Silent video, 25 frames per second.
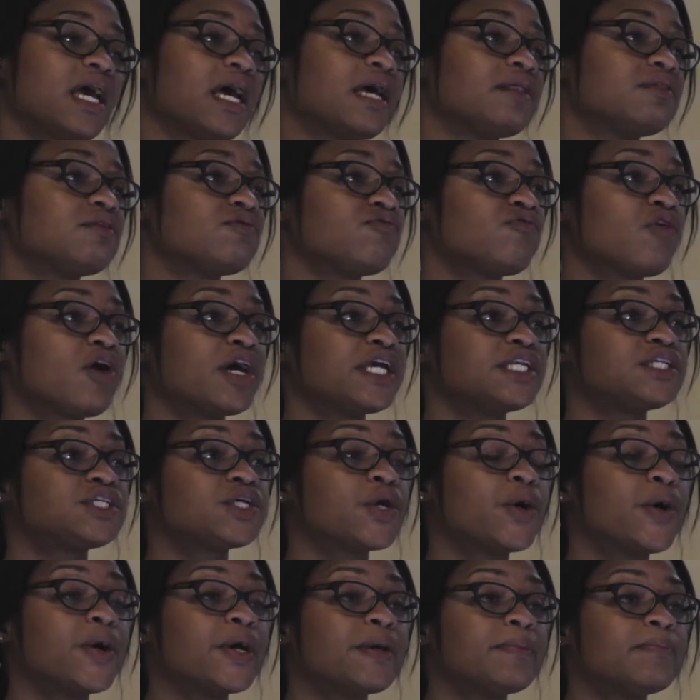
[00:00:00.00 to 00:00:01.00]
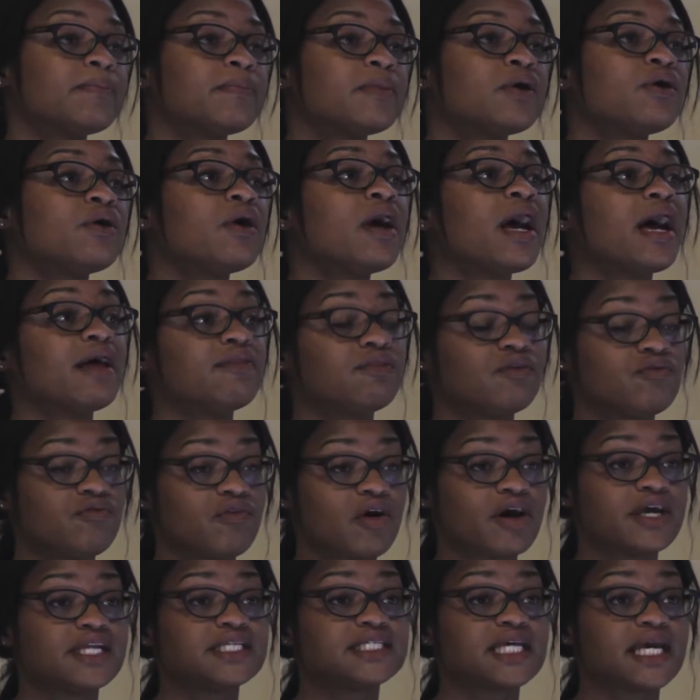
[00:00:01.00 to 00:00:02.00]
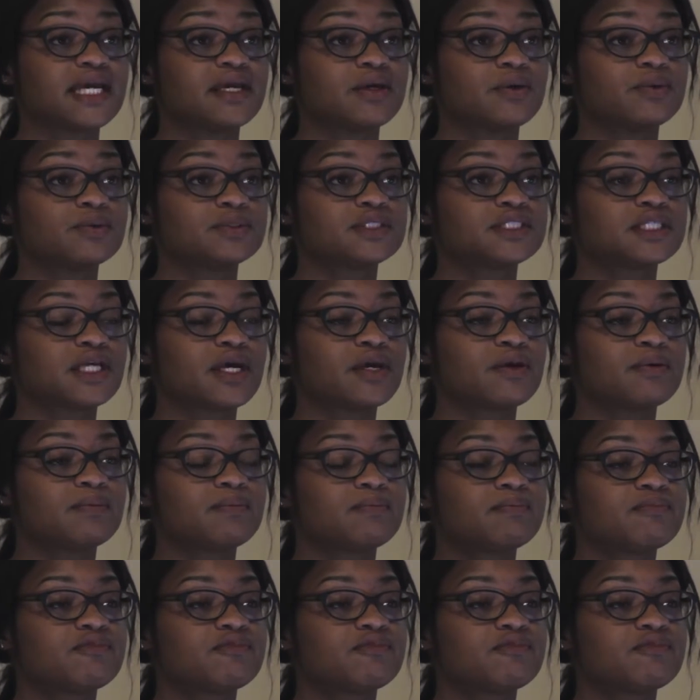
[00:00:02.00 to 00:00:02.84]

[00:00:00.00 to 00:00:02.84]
at the right time and the right day also.